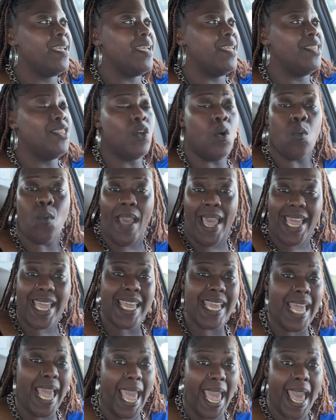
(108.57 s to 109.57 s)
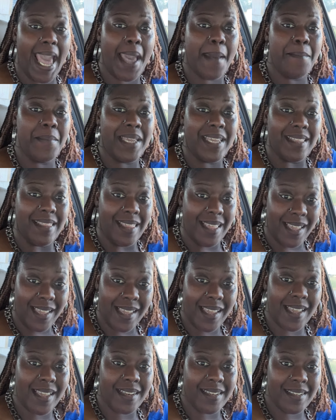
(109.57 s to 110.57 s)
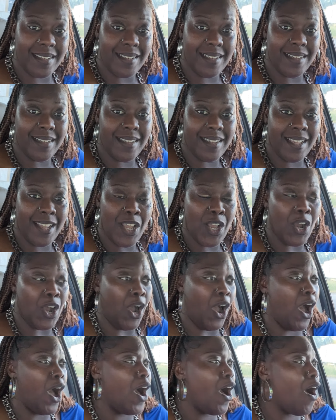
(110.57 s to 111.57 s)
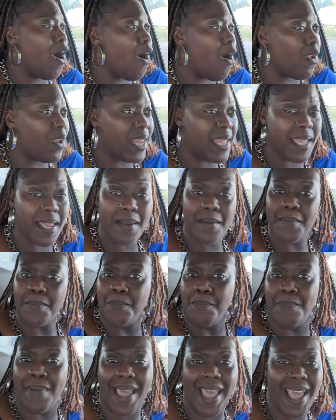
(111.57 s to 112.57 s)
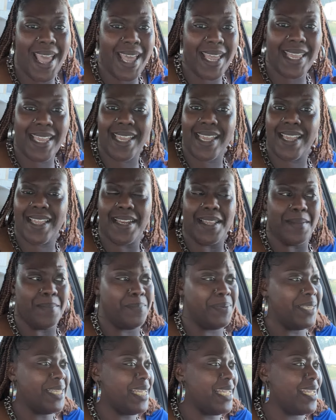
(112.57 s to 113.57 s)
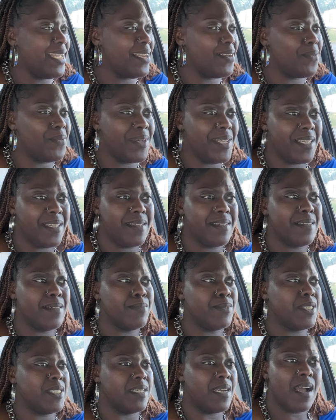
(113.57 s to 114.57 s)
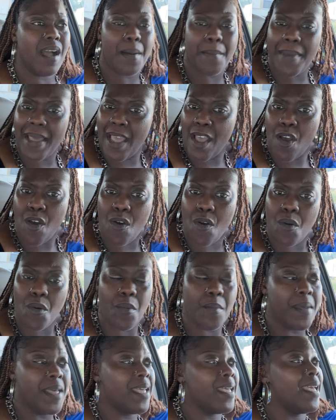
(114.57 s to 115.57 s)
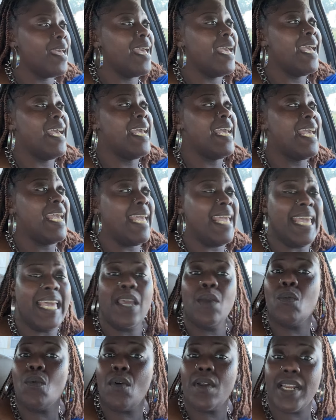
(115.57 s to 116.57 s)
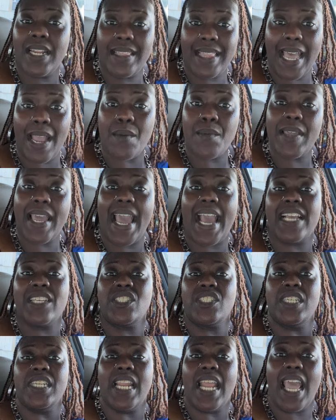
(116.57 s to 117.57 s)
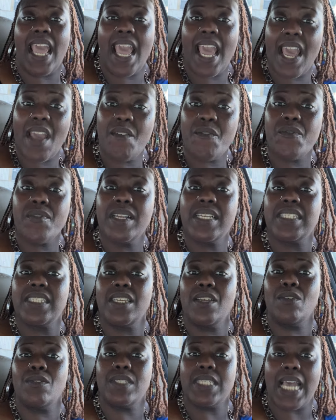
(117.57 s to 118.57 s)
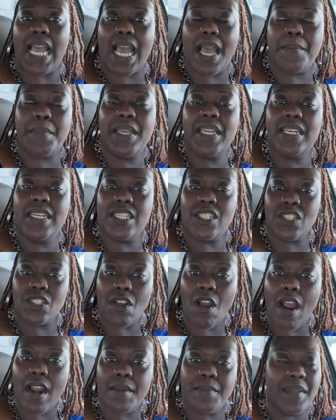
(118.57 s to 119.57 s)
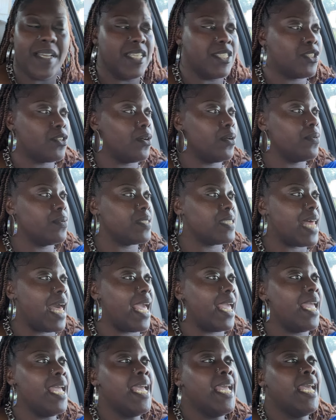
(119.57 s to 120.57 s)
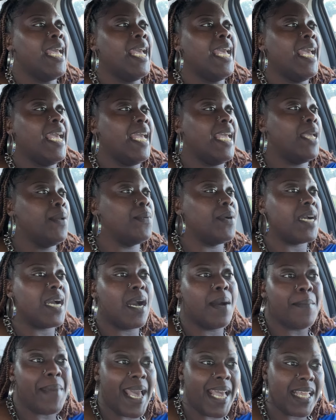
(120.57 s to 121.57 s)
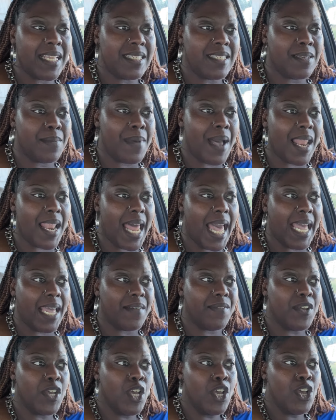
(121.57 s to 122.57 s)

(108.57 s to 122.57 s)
the way he had me then calling, begging, and pleading with him to come back home. He wanted that reaction every single time he discarded me. And so it was like he would come back into my life